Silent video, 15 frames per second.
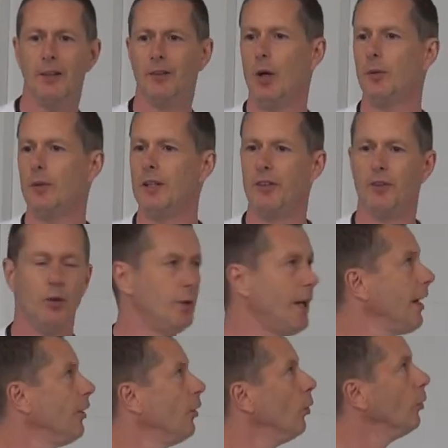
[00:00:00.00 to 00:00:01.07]
No need to do
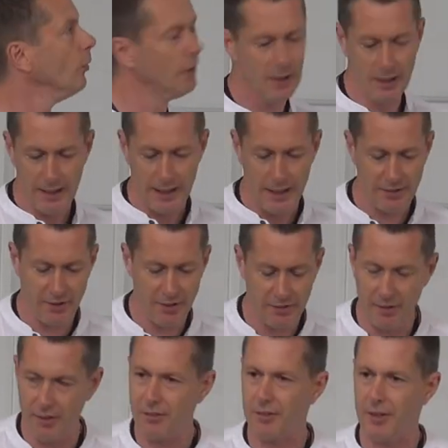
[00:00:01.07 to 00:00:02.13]
that at all. It's just
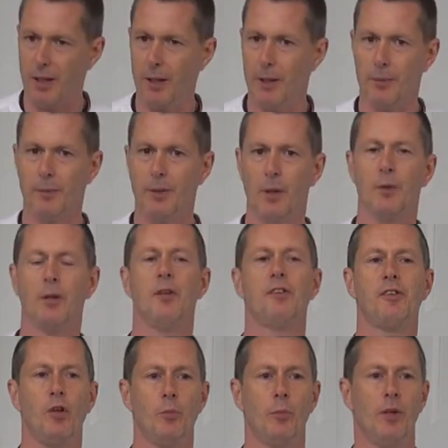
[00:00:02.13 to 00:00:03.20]
this, uh, you know,
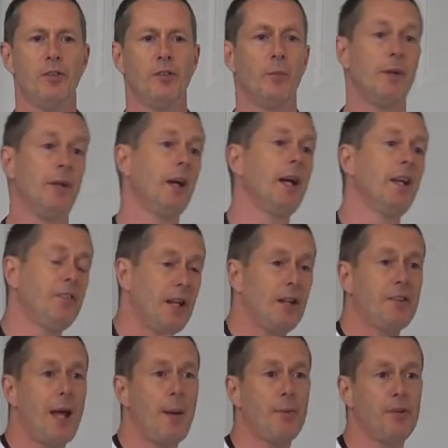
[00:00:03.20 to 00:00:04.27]
consumerism, and I guess
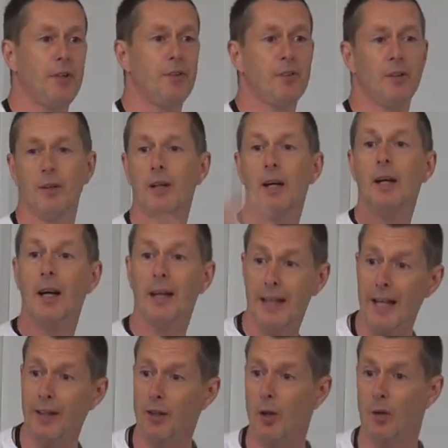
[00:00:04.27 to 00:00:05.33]
that taps into,
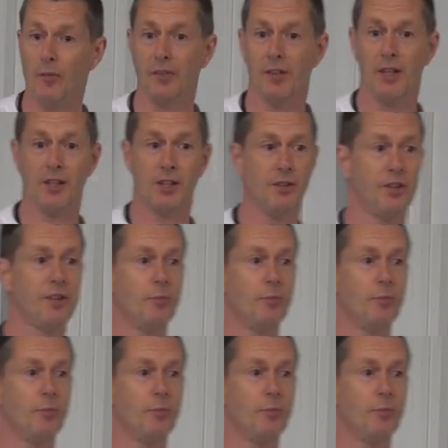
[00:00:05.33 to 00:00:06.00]
again, the conversations this